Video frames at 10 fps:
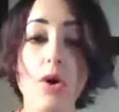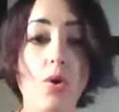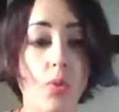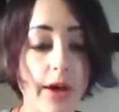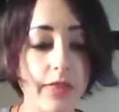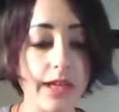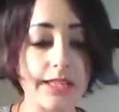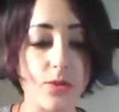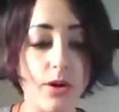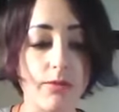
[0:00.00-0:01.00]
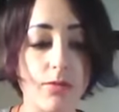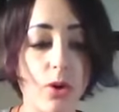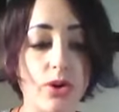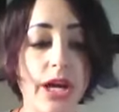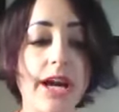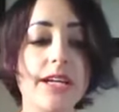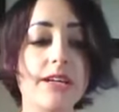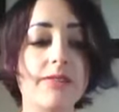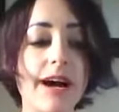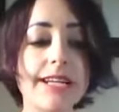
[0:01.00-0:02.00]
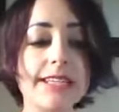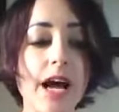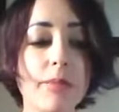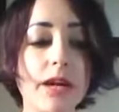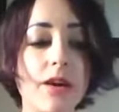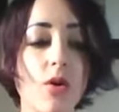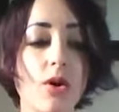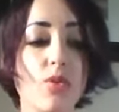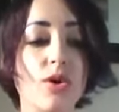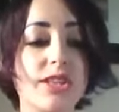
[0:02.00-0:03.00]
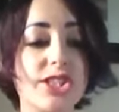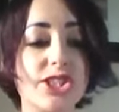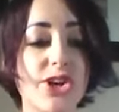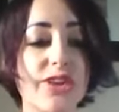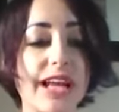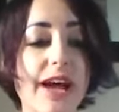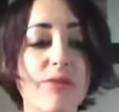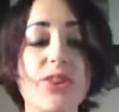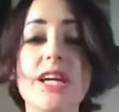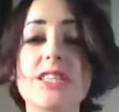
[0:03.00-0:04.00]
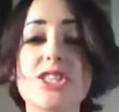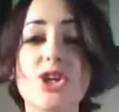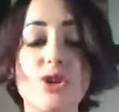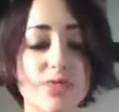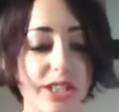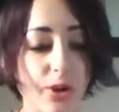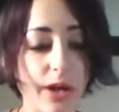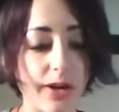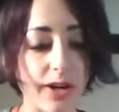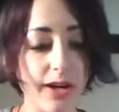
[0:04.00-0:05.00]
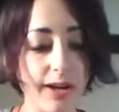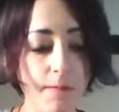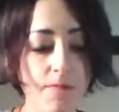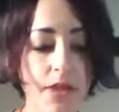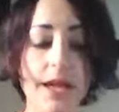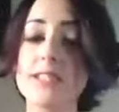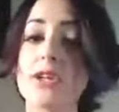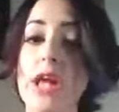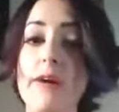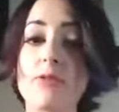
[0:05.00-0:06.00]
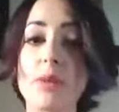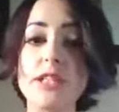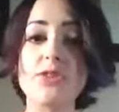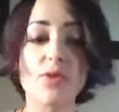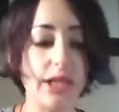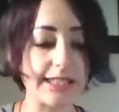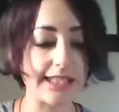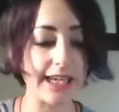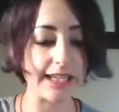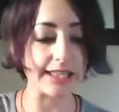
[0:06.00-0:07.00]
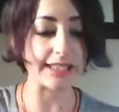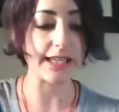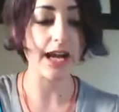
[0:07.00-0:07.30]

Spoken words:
or when things will unfold, divine timing and order will ensure that everything serves the greater good. So the affirmation for this is,